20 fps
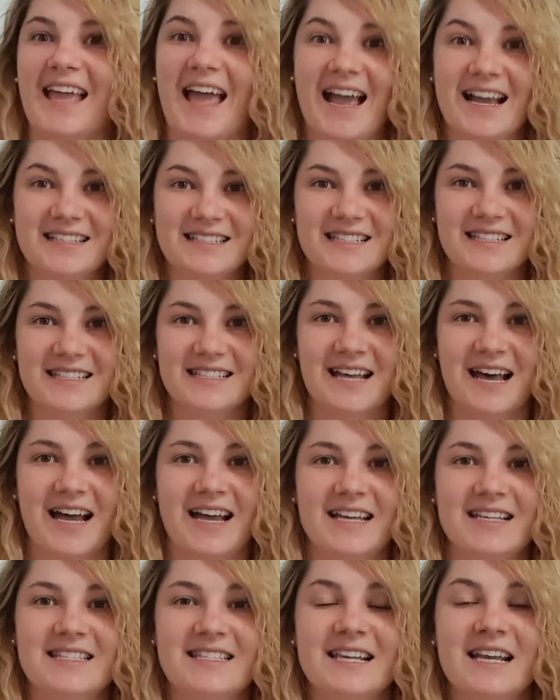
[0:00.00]

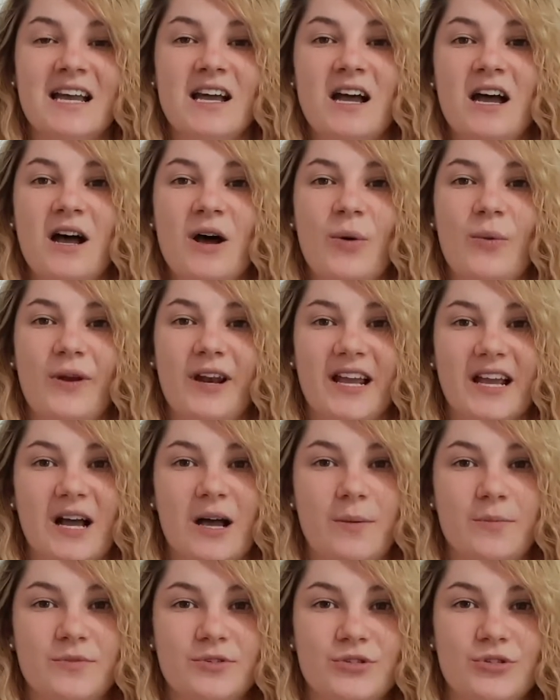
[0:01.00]
exercise when it
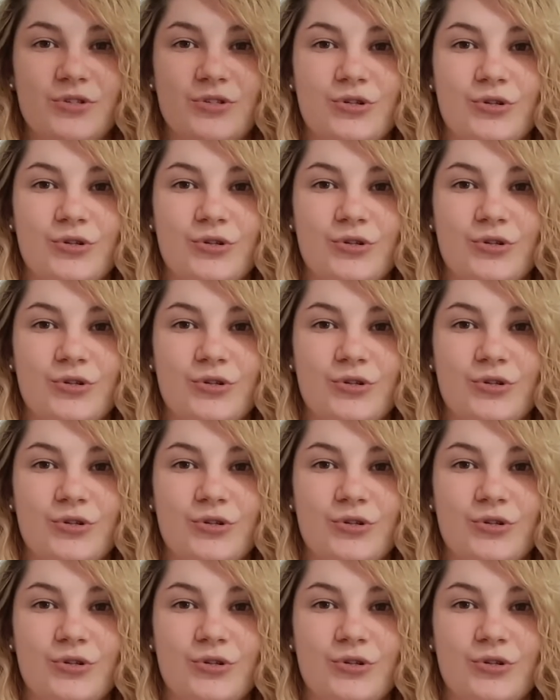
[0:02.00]
comes